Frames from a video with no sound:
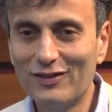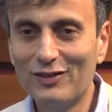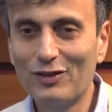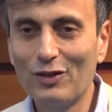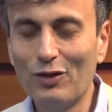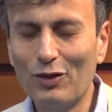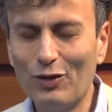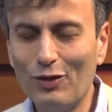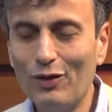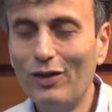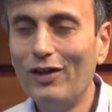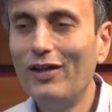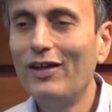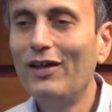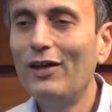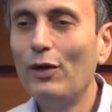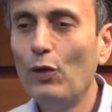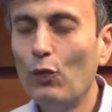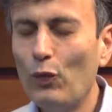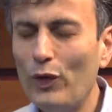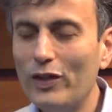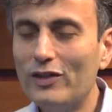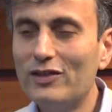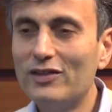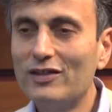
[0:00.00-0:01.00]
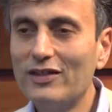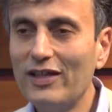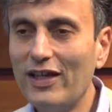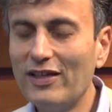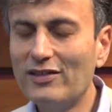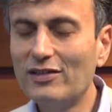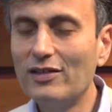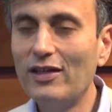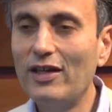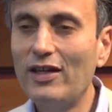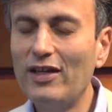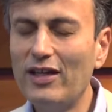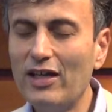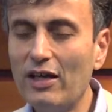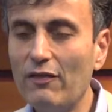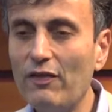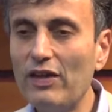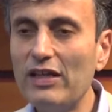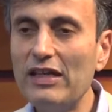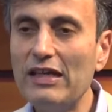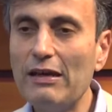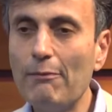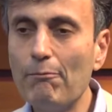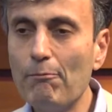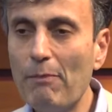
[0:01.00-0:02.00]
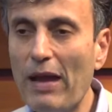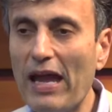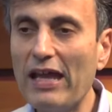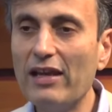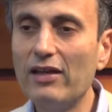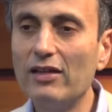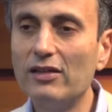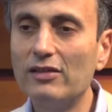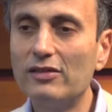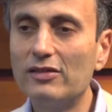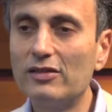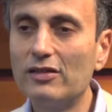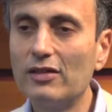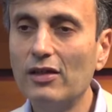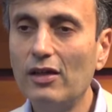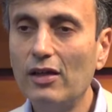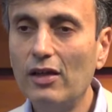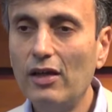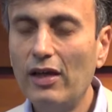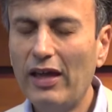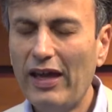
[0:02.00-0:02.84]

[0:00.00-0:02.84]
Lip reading: So which states in India are very imbalanced